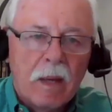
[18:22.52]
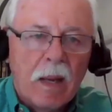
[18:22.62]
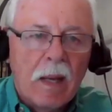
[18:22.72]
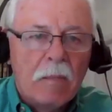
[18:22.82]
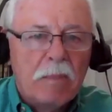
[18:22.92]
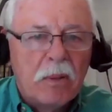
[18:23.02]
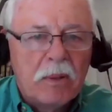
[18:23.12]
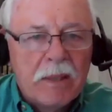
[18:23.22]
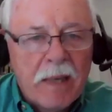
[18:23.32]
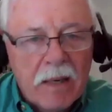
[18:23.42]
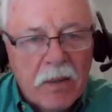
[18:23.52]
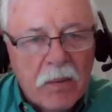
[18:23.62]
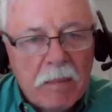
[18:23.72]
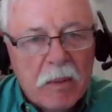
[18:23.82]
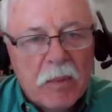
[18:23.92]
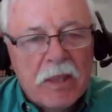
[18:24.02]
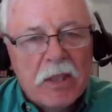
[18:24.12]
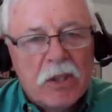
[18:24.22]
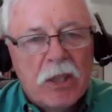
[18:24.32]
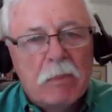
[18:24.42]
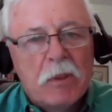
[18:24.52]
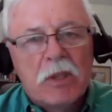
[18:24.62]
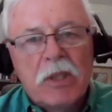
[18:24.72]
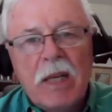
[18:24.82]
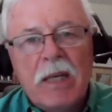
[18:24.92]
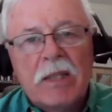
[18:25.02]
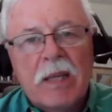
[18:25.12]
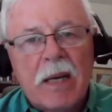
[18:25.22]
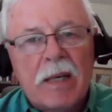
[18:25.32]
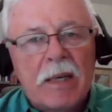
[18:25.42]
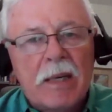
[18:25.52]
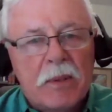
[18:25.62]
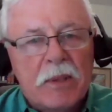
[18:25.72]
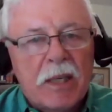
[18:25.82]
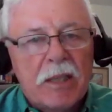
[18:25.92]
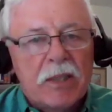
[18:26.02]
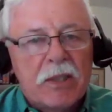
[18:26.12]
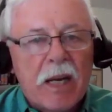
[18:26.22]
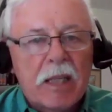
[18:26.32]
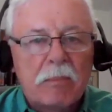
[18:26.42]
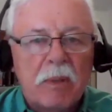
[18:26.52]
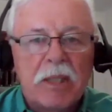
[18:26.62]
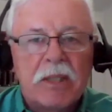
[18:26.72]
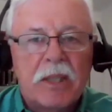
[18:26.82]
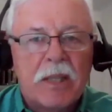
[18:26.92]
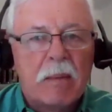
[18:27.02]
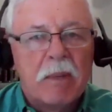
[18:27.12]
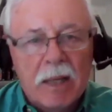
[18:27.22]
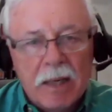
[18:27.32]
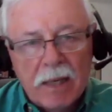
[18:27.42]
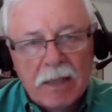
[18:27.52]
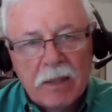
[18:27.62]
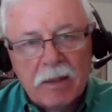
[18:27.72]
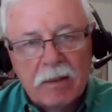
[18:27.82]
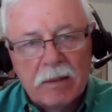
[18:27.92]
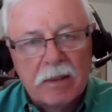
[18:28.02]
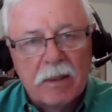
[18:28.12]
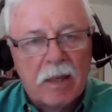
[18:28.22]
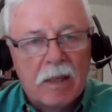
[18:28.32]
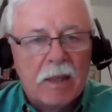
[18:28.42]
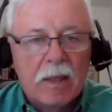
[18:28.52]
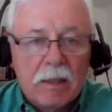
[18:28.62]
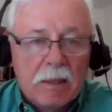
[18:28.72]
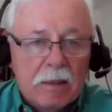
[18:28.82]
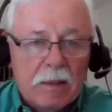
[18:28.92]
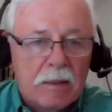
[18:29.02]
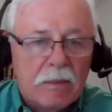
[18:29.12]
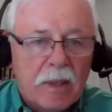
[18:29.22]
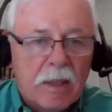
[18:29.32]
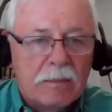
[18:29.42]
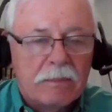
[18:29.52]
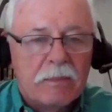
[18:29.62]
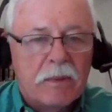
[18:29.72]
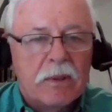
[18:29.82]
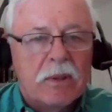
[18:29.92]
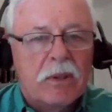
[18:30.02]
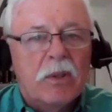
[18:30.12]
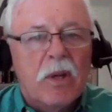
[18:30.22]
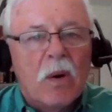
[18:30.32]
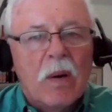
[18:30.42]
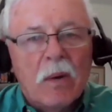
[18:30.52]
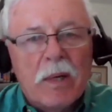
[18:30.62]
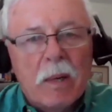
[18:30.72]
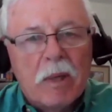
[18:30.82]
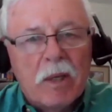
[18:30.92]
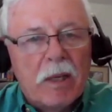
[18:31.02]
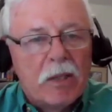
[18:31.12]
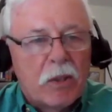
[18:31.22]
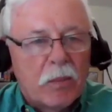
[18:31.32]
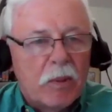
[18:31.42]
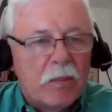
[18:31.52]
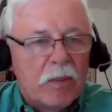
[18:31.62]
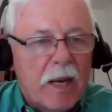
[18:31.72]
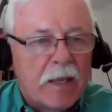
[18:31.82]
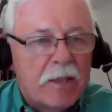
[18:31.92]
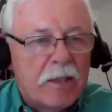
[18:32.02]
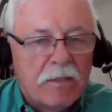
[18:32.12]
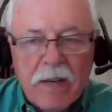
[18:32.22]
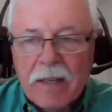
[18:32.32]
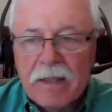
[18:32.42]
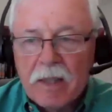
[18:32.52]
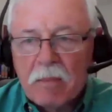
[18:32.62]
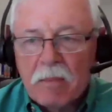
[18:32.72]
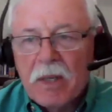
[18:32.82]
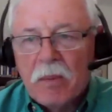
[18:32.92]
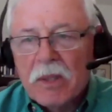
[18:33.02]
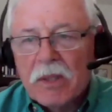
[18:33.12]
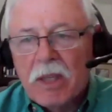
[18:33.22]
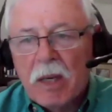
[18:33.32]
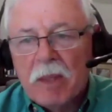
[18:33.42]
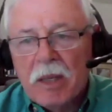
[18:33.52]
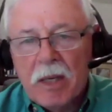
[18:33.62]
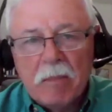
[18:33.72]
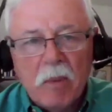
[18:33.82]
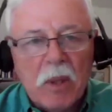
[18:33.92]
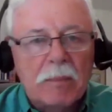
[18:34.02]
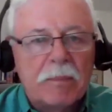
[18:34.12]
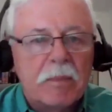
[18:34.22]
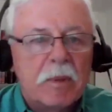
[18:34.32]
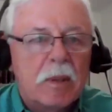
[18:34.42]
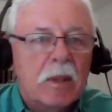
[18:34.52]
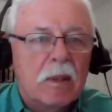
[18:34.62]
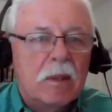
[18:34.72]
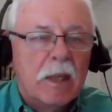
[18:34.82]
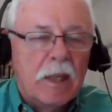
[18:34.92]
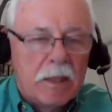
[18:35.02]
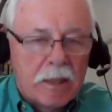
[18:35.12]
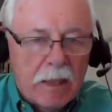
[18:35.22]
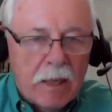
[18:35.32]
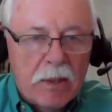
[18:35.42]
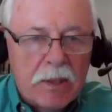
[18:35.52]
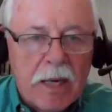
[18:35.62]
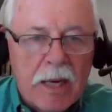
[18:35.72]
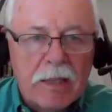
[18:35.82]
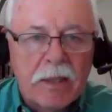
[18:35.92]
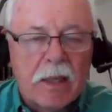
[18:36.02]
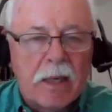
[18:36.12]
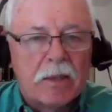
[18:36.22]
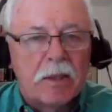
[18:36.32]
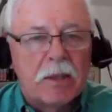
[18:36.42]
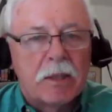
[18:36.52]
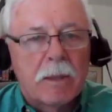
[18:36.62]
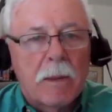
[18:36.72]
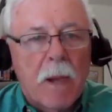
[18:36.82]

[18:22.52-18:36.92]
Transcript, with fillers: And in building that agreement with the Egyptians, he decided he would send his tax money to them and not to, well, you know how Nebuchadnezzar would react to the fact that the money wasn't coming anymore. He sent out his tax collectors.